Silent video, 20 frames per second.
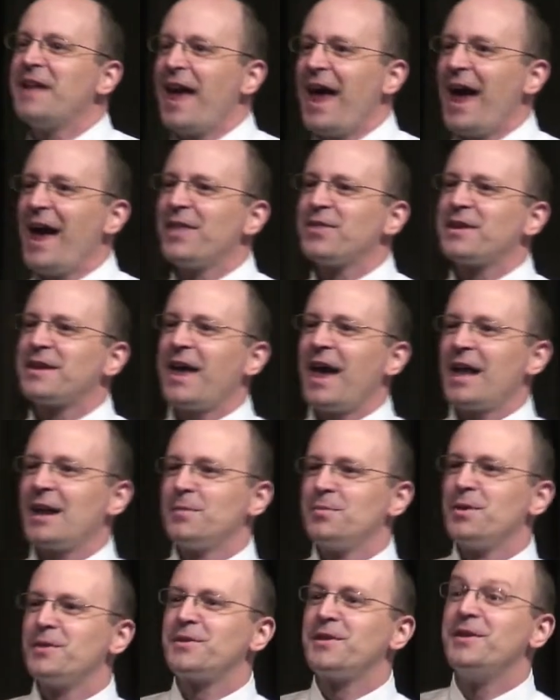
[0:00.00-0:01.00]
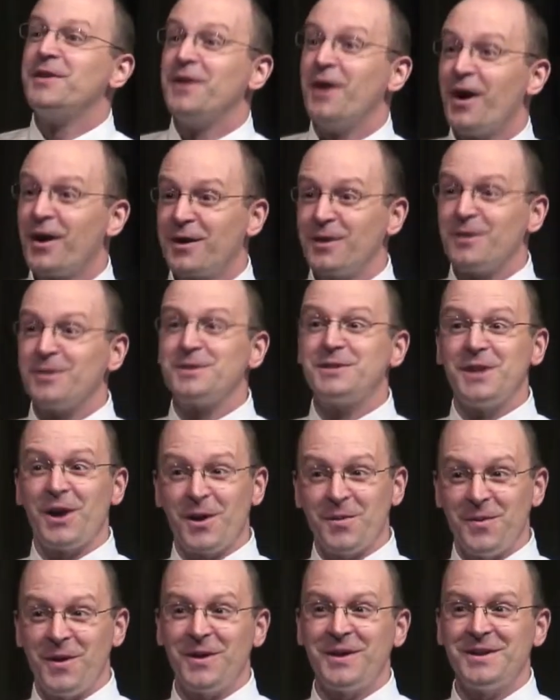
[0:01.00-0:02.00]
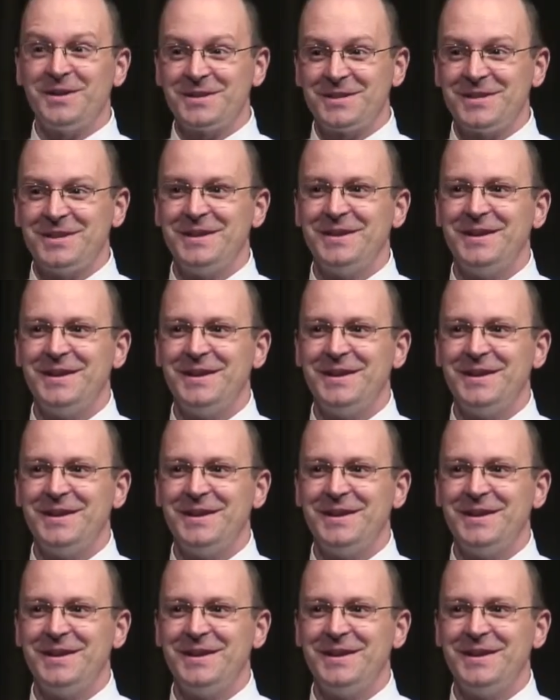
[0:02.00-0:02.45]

add the catapult to the inaugural ceremonies?